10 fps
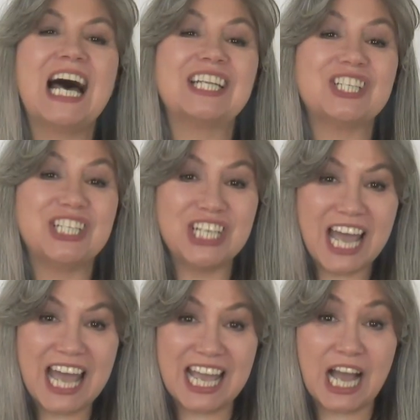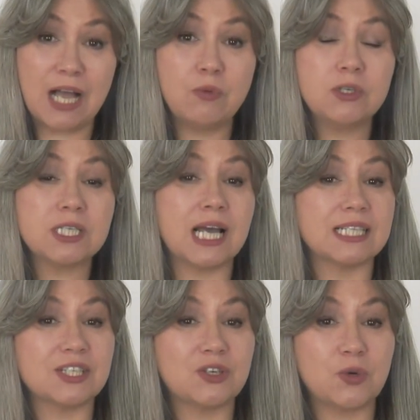And today I want to
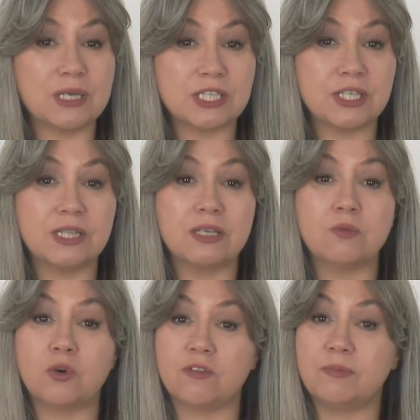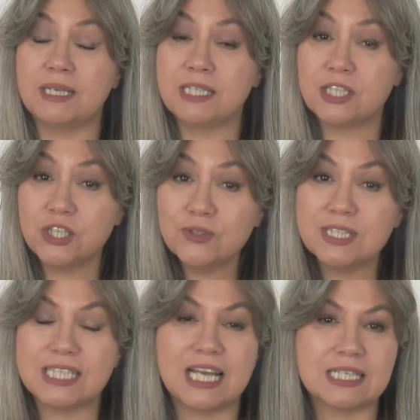answer a question that one of my
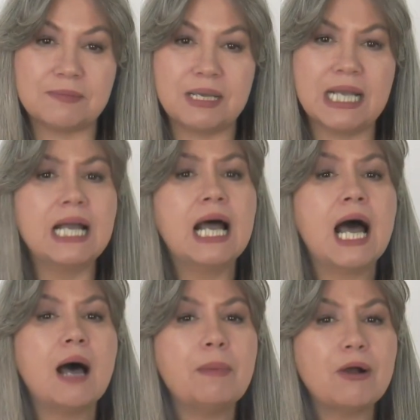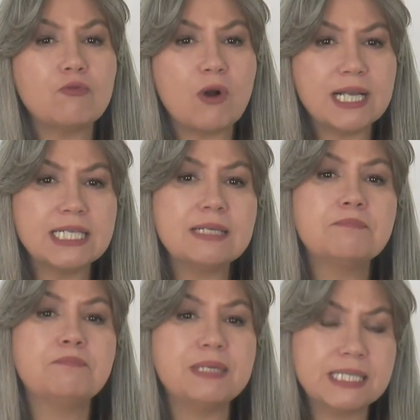students asked me about writing
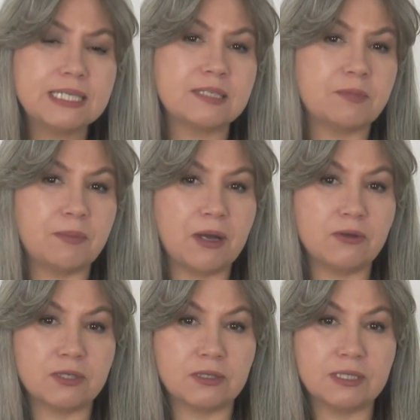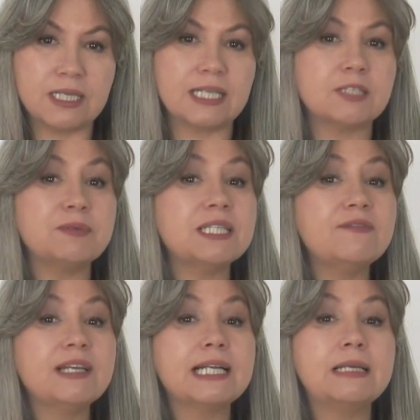business proposals, and
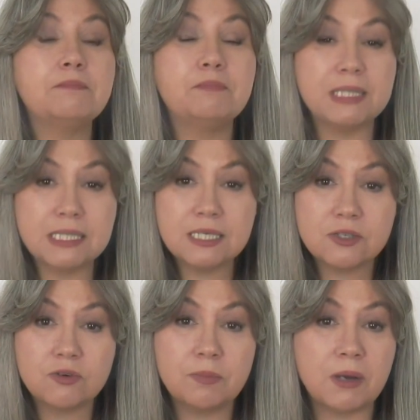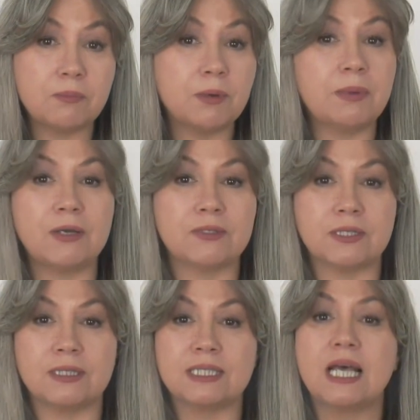specifically business
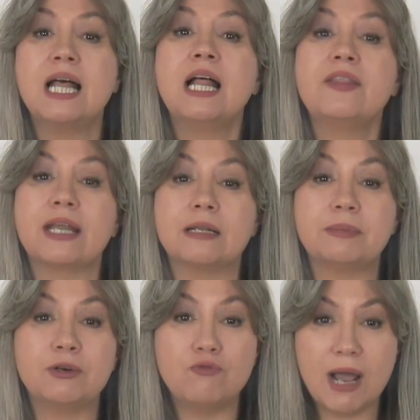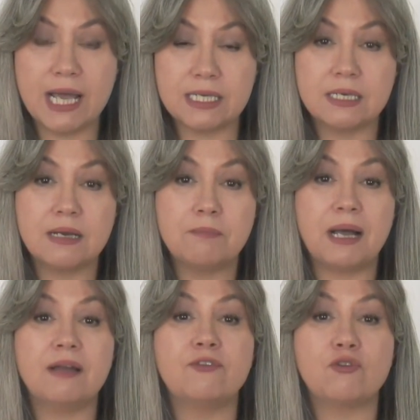proposals that'll be read by
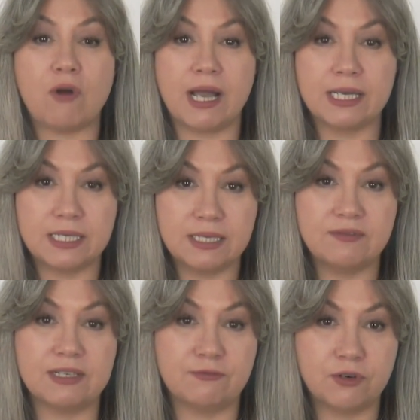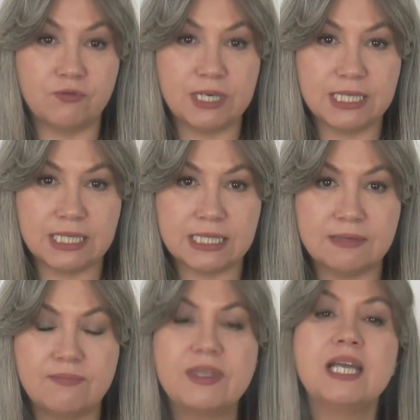a variety of different readers.
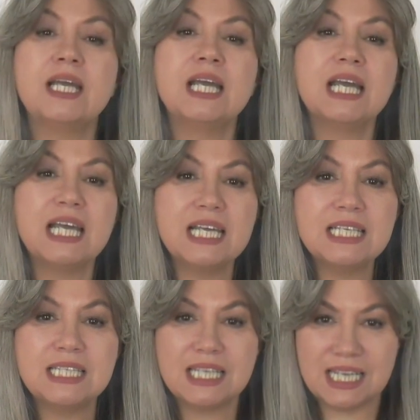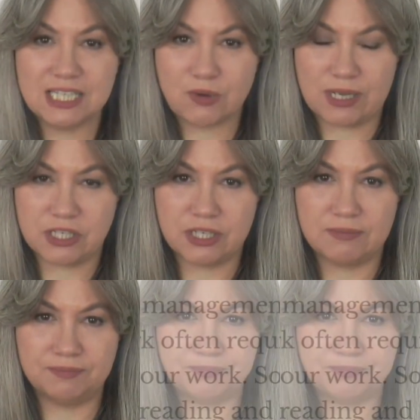Here's his question.